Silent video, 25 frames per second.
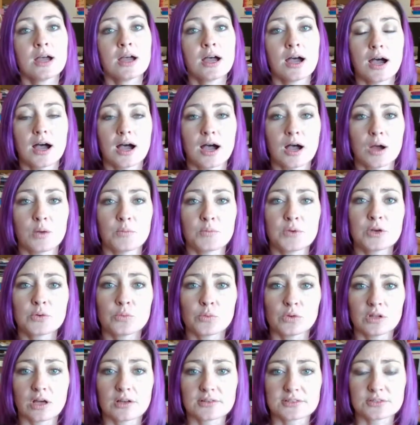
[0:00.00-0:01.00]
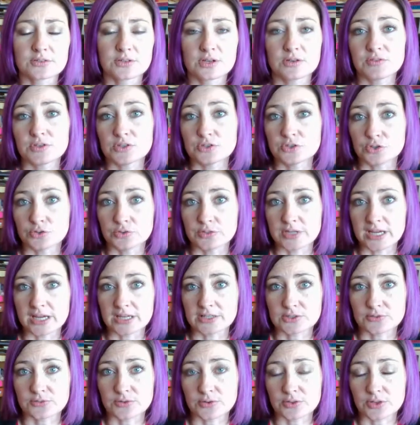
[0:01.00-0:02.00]
And we'll also give you due
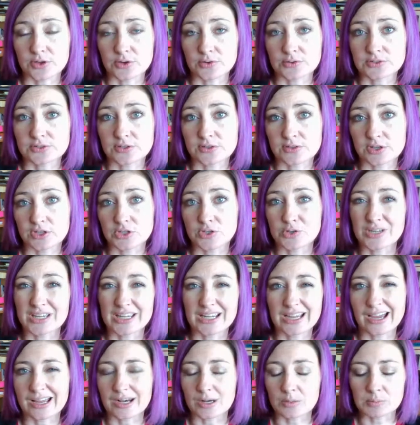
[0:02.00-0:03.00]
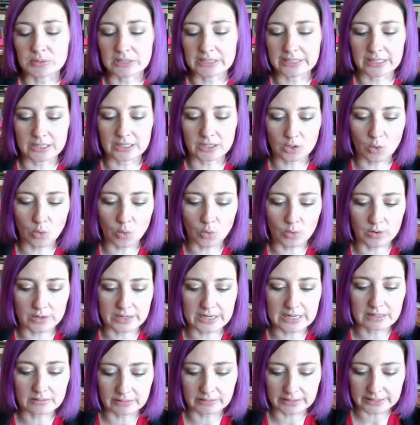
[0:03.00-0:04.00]
dates for those so that you can kind of plan
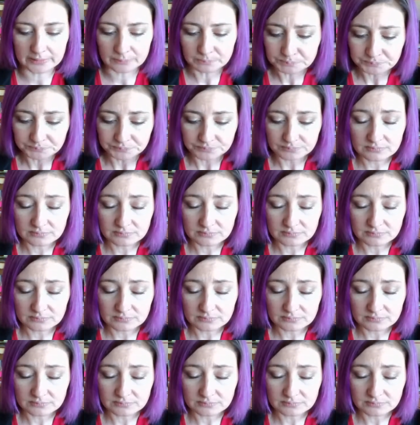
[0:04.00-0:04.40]
accordingly.